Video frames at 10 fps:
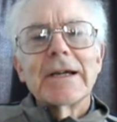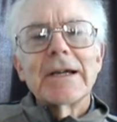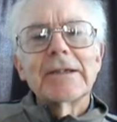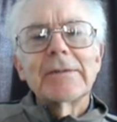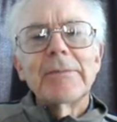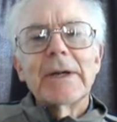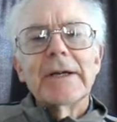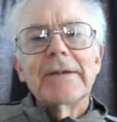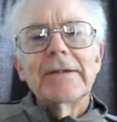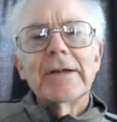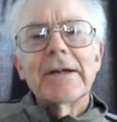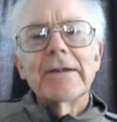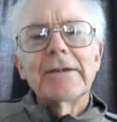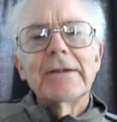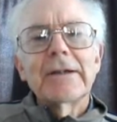a space
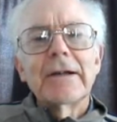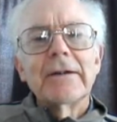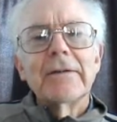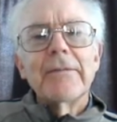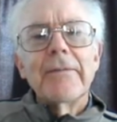unsettle,